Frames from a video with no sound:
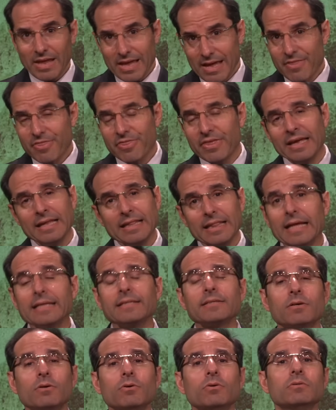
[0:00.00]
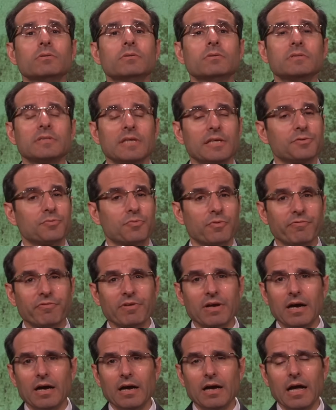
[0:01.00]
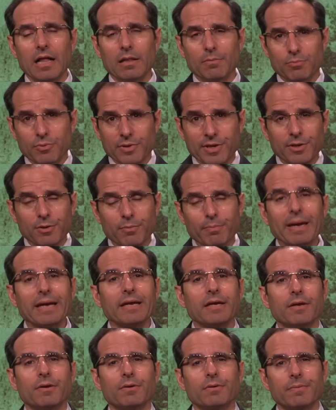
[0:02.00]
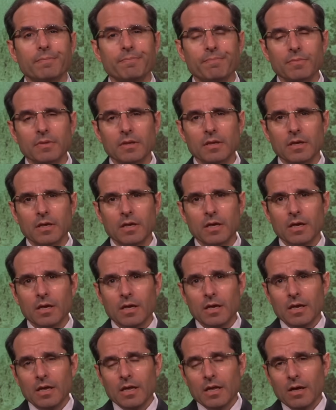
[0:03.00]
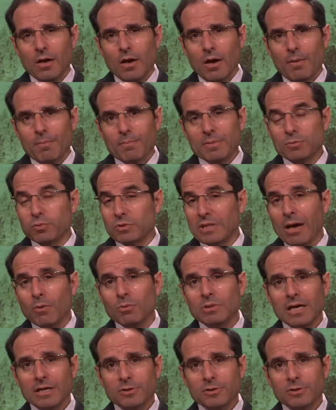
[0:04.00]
And then later on, says Rivka, I'll bring you back here. But what I would